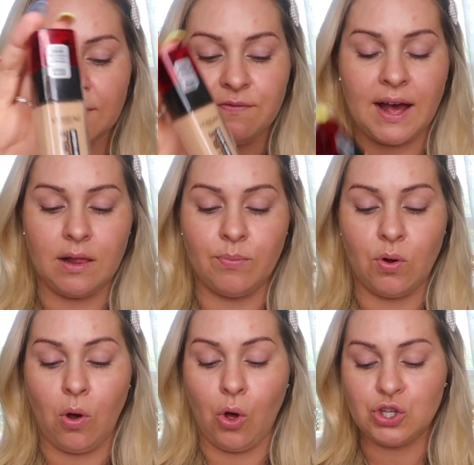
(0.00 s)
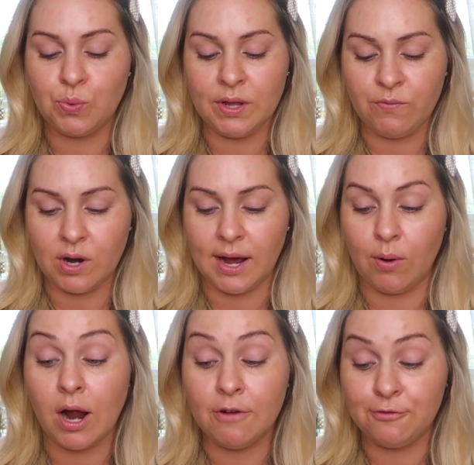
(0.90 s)
Infallible
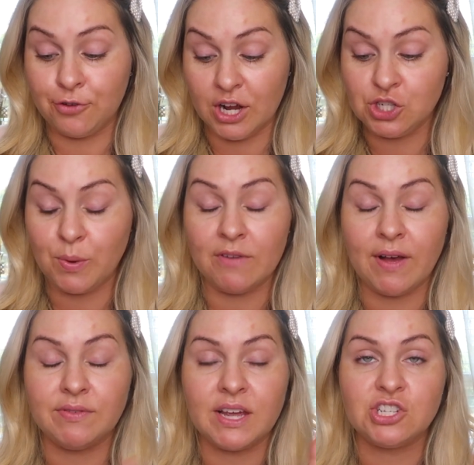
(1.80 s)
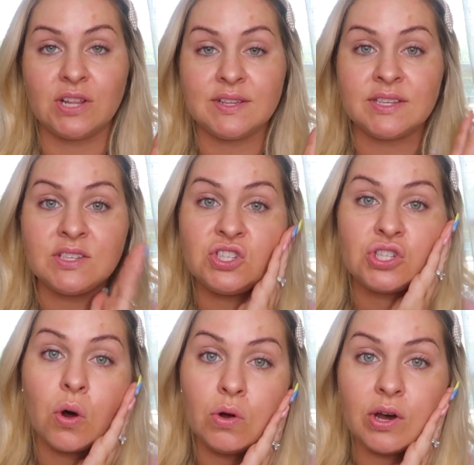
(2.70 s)
24-Hour Fresh Wear Foundation. This is
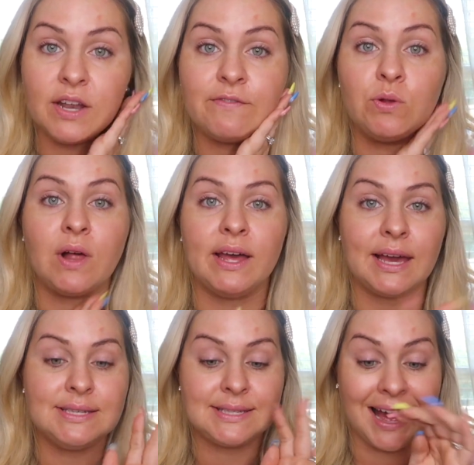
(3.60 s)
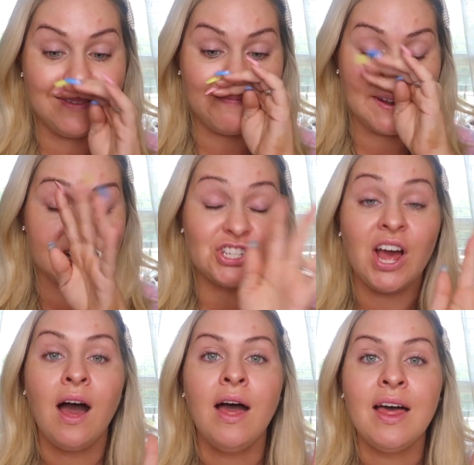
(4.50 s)
so good if you like a satin finish.
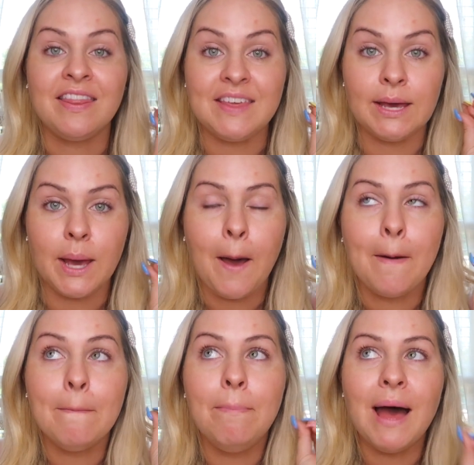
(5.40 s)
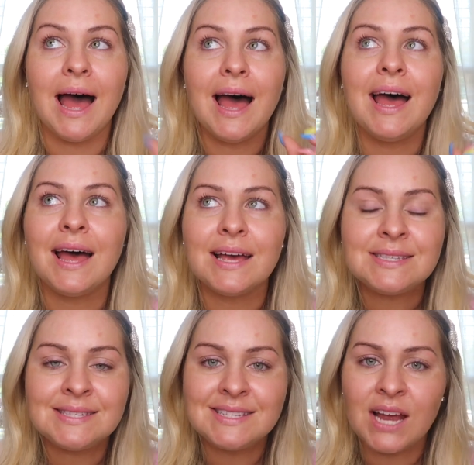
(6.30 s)
The
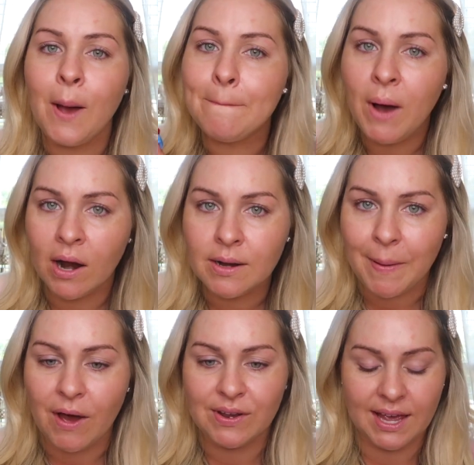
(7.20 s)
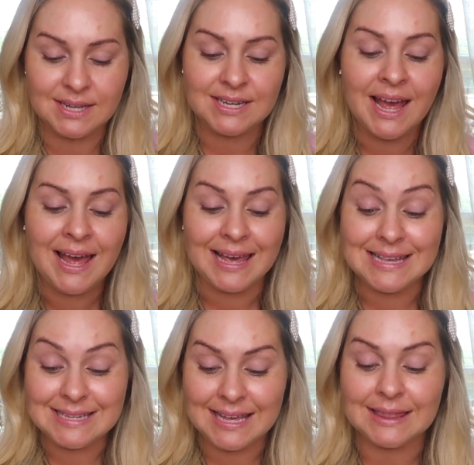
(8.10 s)
best part about it
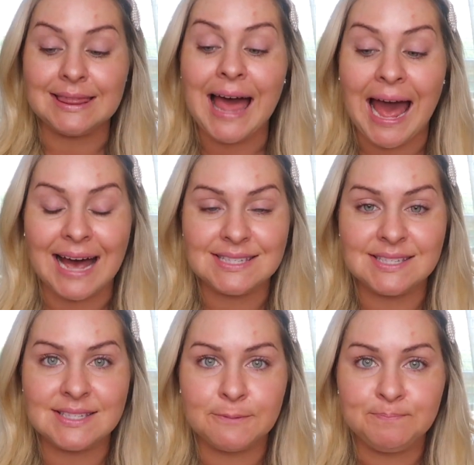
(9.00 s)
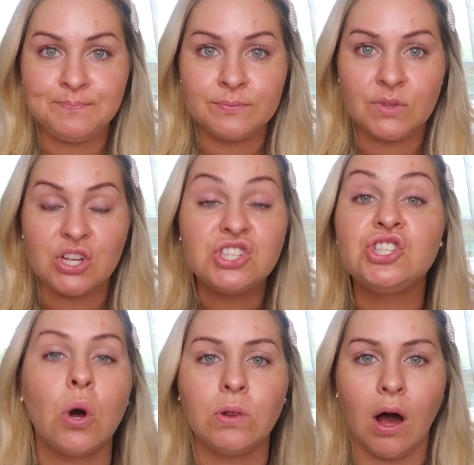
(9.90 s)
is it lasts
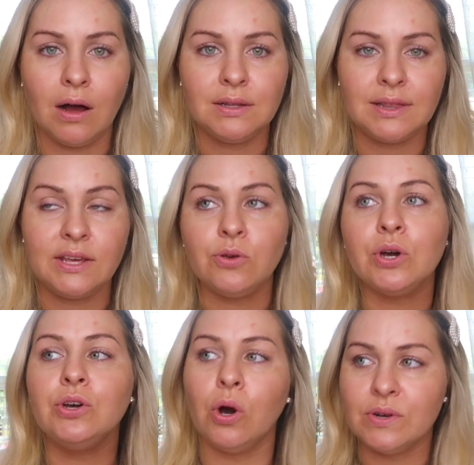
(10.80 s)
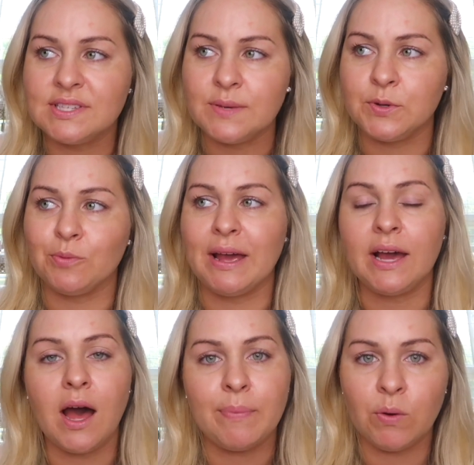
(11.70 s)
so long. Like, you could go to sleep in your
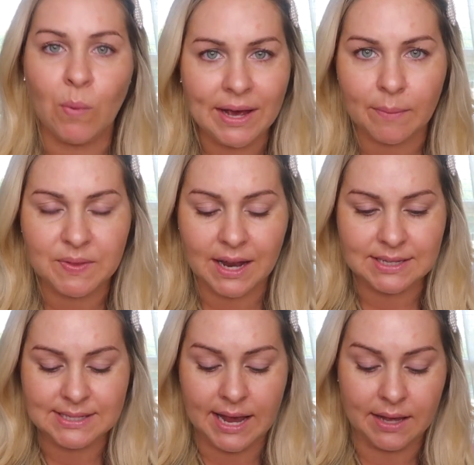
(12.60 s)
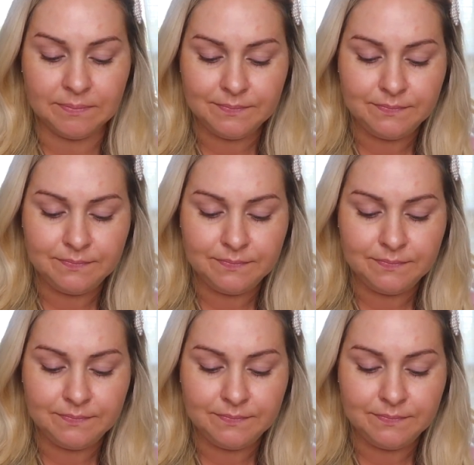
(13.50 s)
makeup and wake up the next day.